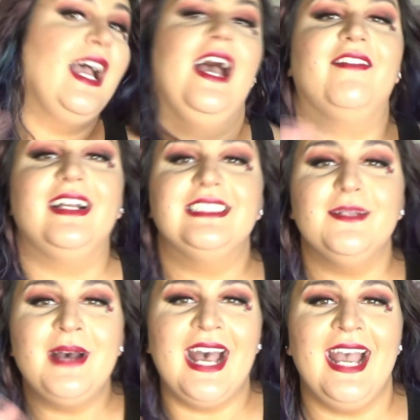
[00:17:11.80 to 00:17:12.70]
I've got
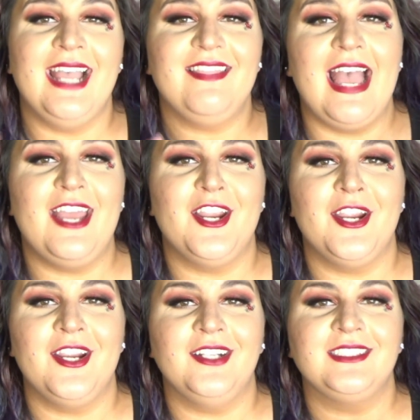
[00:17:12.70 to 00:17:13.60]
some
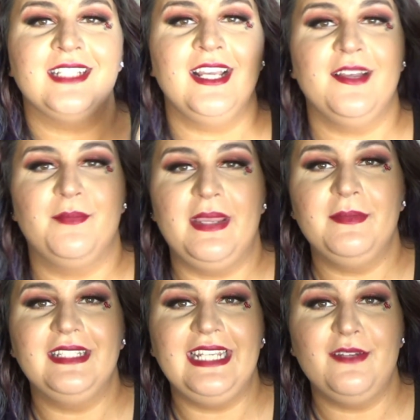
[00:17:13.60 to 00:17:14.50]
highlighters.
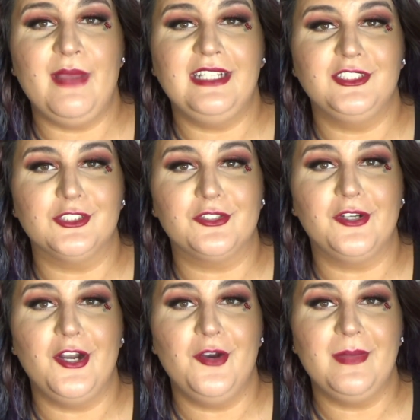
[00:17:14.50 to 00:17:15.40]
Maybelline Master
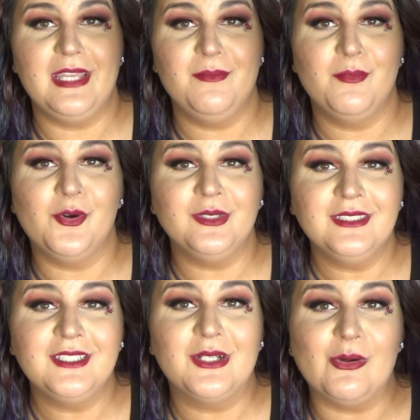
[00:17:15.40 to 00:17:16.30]
Chrome in
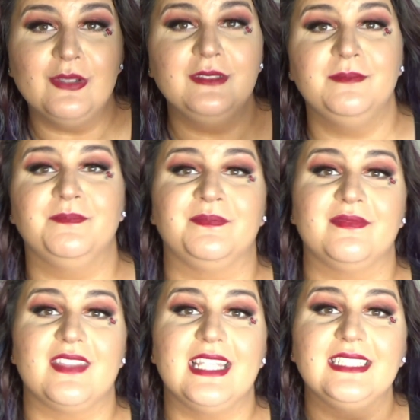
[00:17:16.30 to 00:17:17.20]
Molten Golden.
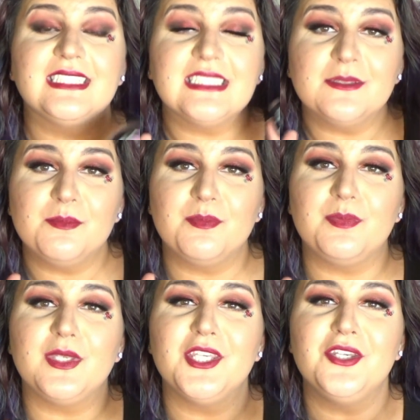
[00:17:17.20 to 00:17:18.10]
This is a
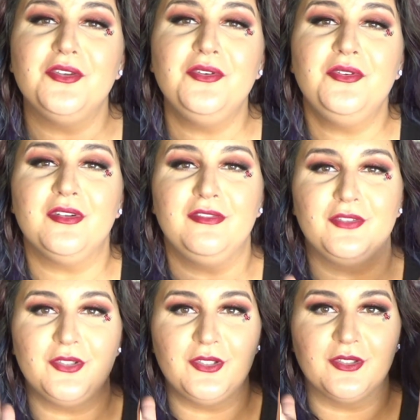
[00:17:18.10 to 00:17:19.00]

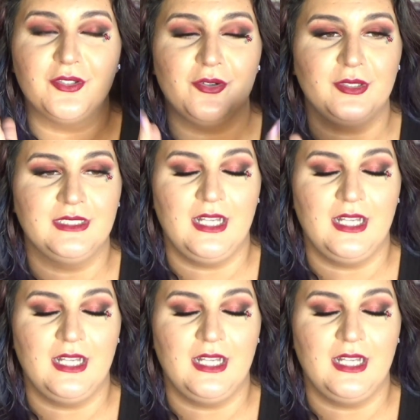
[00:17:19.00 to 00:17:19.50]
beautiful gold